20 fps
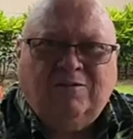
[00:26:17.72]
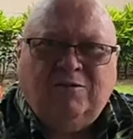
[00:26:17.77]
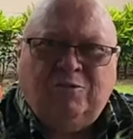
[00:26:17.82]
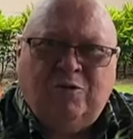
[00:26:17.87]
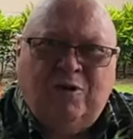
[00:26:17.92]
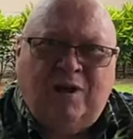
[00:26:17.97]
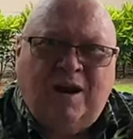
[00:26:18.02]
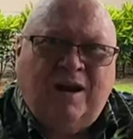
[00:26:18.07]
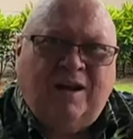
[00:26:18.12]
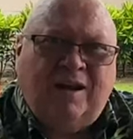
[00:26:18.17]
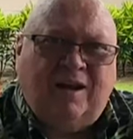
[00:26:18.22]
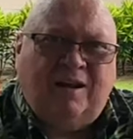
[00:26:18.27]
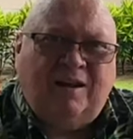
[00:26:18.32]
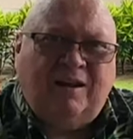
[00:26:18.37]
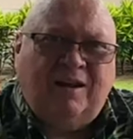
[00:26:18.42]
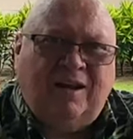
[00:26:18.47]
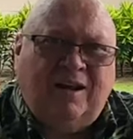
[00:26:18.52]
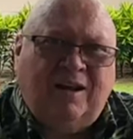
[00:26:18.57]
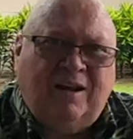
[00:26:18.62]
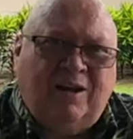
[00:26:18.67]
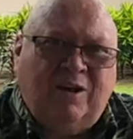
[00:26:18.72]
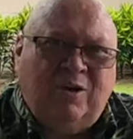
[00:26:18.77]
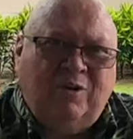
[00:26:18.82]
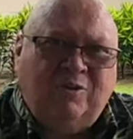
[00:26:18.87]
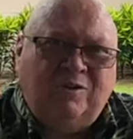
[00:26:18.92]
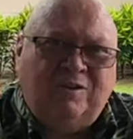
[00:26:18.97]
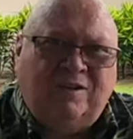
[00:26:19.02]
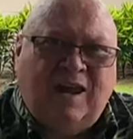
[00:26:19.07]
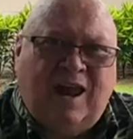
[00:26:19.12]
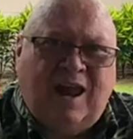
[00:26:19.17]
granted, it
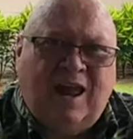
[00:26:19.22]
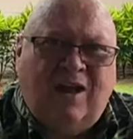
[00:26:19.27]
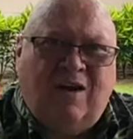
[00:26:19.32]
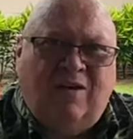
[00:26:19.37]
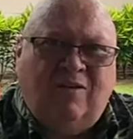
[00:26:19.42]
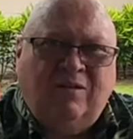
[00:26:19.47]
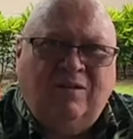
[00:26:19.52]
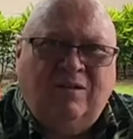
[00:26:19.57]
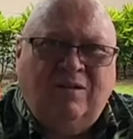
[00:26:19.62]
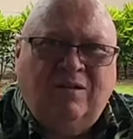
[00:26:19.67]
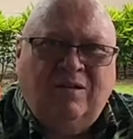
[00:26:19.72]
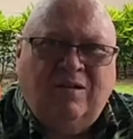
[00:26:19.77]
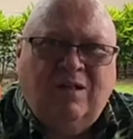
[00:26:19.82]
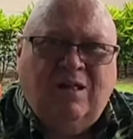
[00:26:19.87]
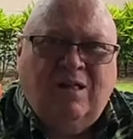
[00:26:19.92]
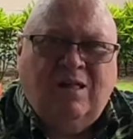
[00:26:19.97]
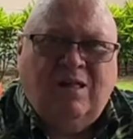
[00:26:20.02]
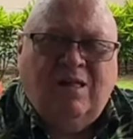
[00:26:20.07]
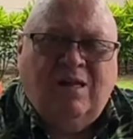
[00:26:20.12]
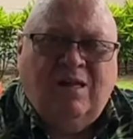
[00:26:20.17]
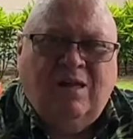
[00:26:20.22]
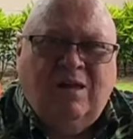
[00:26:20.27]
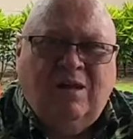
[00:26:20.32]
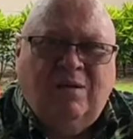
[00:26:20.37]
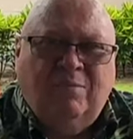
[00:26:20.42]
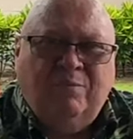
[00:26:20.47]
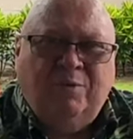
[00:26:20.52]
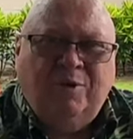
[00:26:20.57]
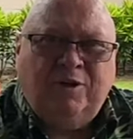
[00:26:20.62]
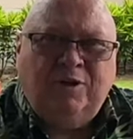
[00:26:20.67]
goes down,
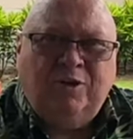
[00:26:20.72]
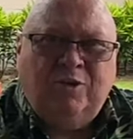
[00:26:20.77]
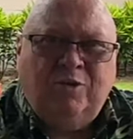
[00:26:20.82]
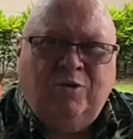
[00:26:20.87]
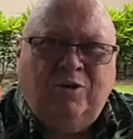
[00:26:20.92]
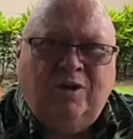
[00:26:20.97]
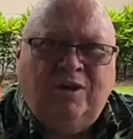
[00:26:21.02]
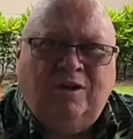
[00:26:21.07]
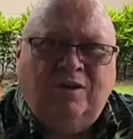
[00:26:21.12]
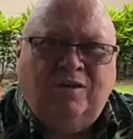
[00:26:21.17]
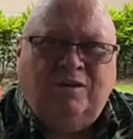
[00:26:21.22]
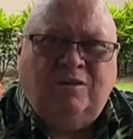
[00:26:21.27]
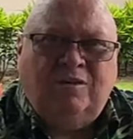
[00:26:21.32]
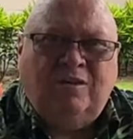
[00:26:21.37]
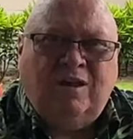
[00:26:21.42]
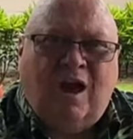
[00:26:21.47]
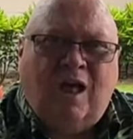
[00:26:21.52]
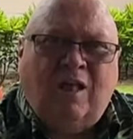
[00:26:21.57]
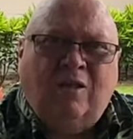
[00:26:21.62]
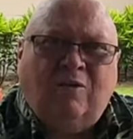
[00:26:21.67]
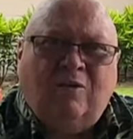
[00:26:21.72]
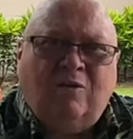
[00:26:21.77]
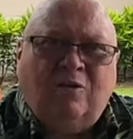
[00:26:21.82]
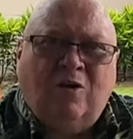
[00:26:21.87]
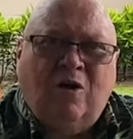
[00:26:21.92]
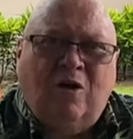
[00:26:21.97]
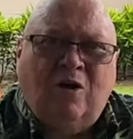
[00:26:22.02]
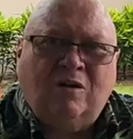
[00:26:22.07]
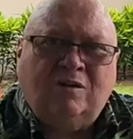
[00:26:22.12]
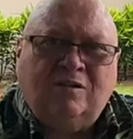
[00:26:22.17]
but you can dollar
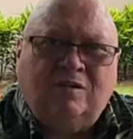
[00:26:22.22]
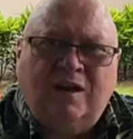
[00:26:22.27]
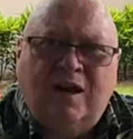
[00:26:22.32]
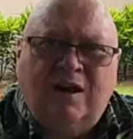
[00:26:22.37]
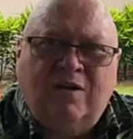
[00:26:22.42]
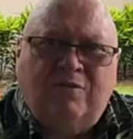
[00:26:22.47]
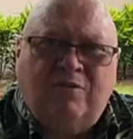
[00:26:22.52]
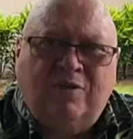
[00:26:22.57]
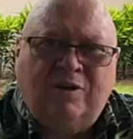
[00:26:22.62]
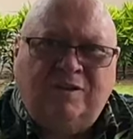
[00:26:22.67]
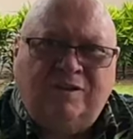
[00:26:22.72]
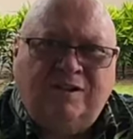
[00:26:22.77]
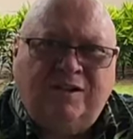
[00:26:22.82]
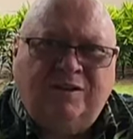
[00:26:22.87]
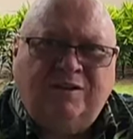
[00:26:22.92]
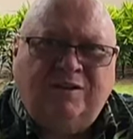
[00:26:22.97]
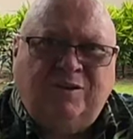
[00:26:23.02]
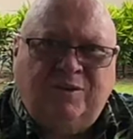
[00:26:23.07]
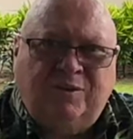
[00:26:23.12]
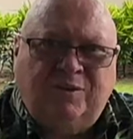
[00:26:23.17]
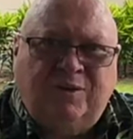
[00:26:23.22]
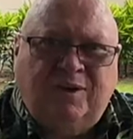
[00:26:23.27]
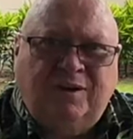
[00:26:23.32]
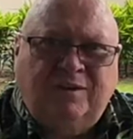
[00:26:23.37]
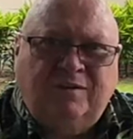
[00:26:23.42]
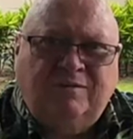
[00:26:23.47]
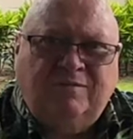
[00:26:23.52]
cost average into it.